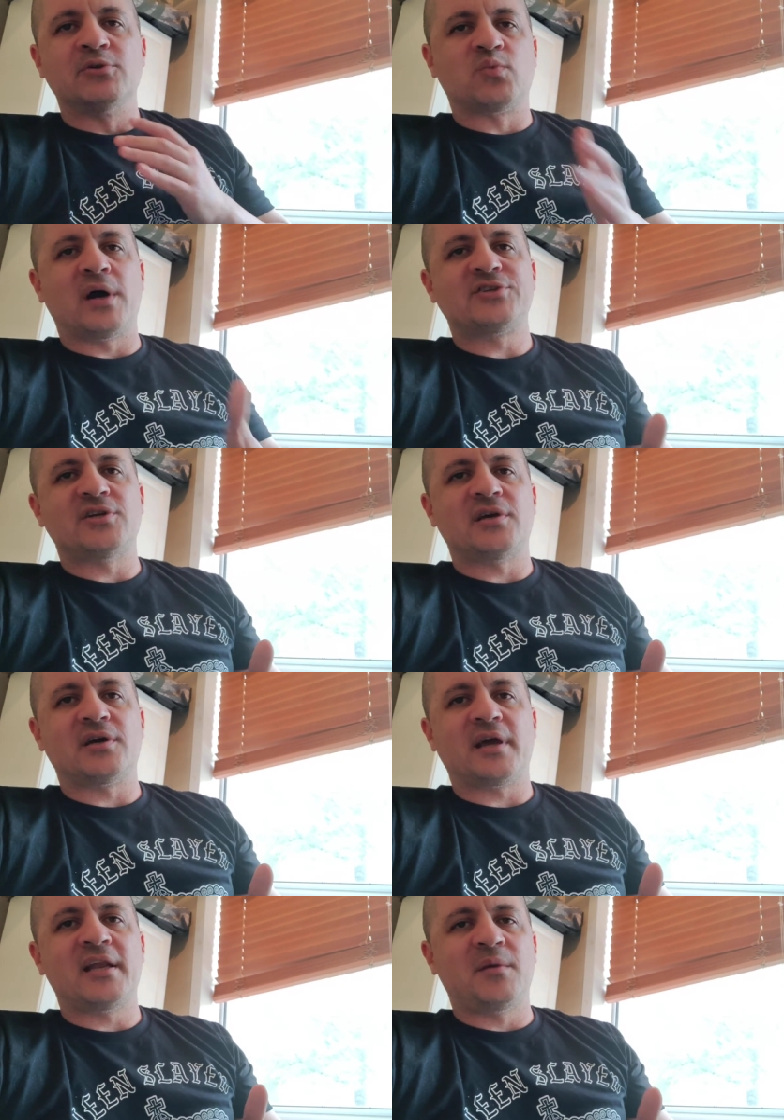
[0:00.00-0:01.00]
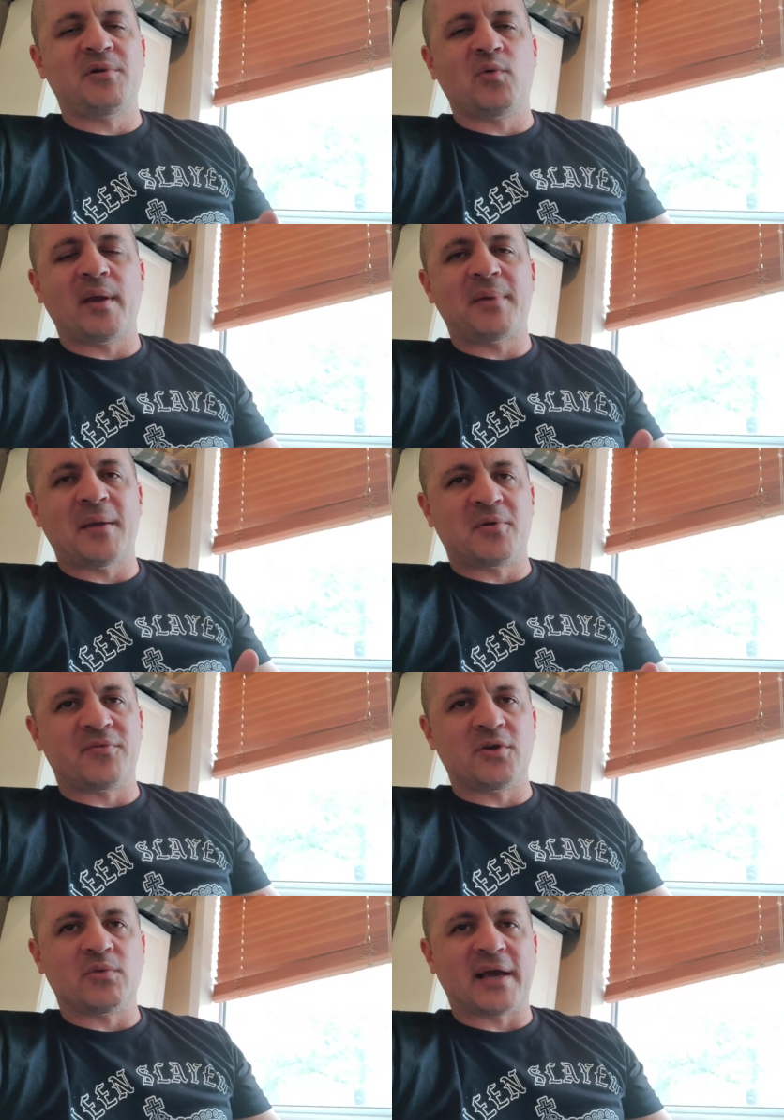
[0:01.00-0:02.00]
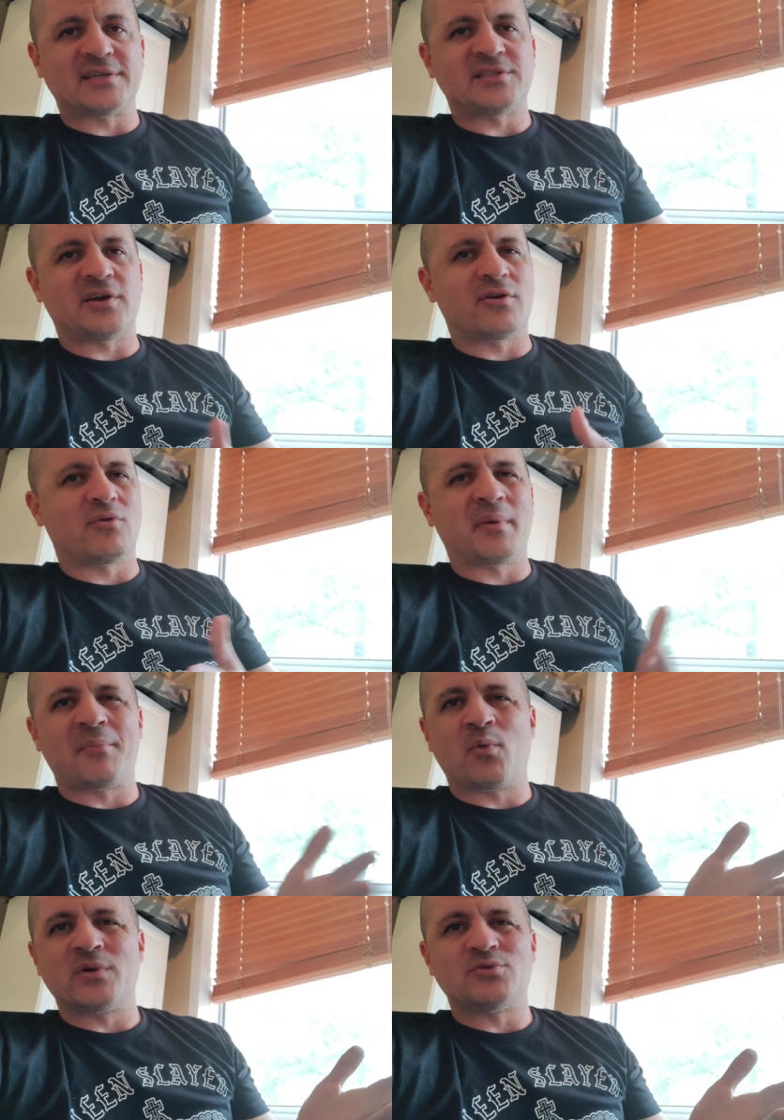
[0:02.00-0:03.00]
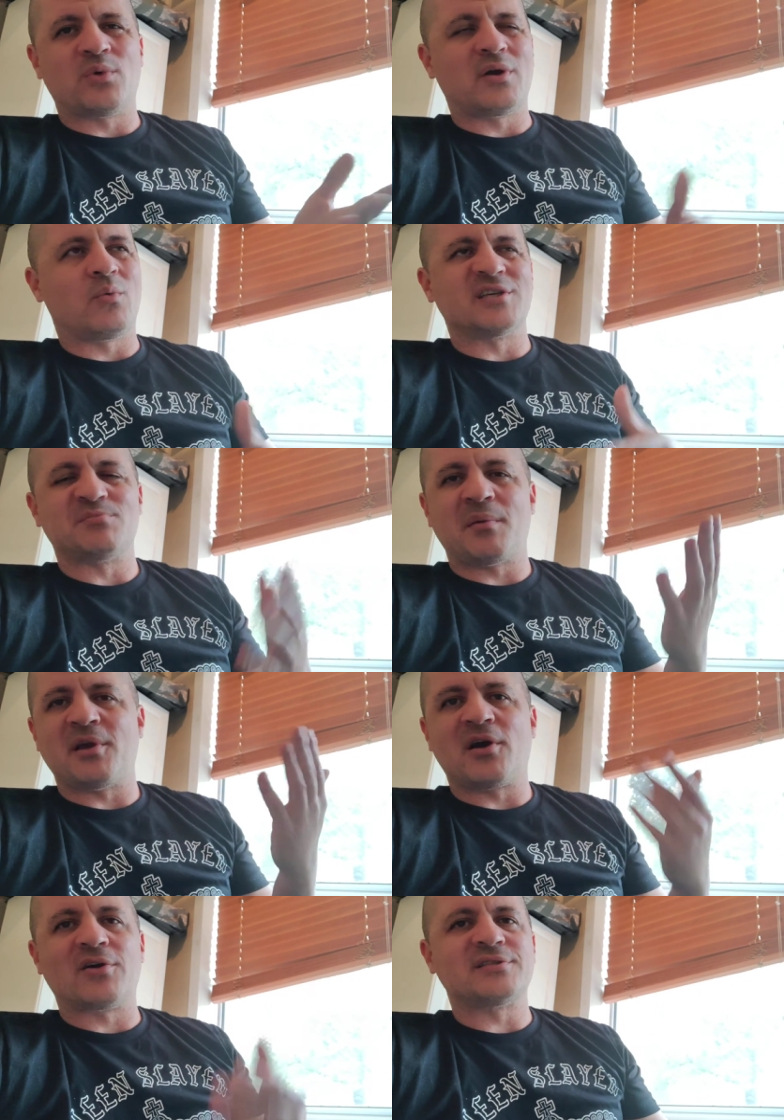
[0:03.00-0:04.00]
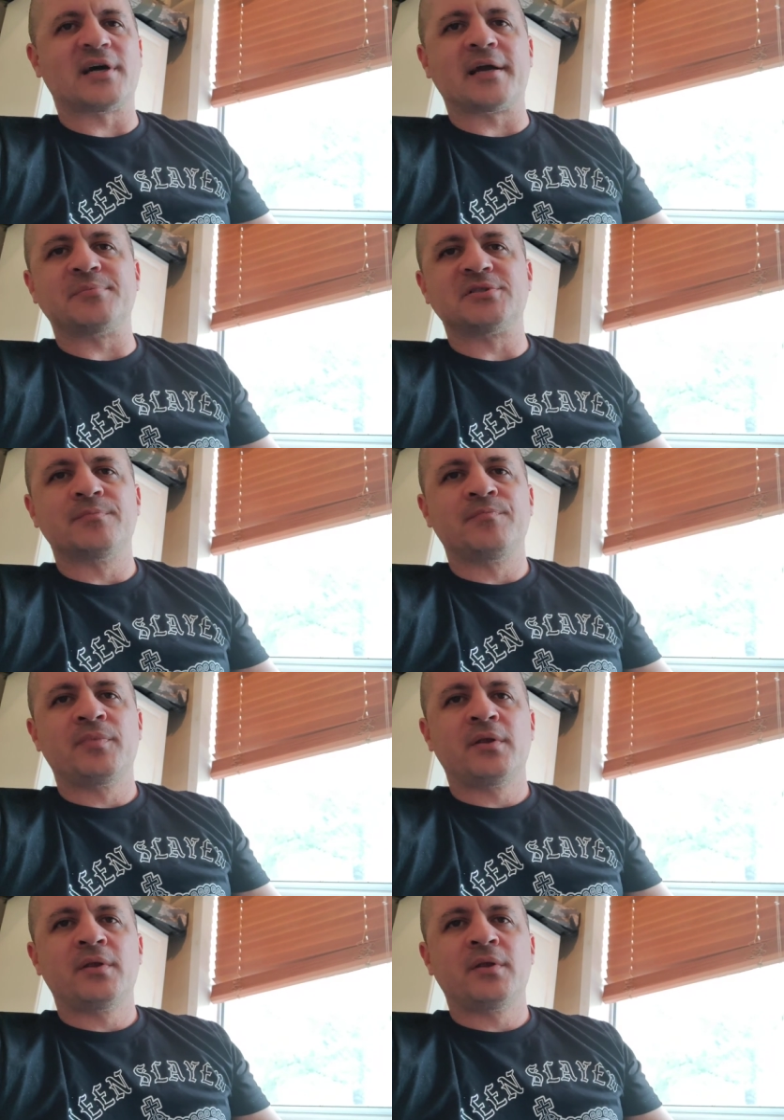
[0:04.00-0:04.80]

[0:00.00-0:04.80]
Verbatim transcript: I was watching a NWA pay per view last year. I don't remember which one it was, maybe Hard Times.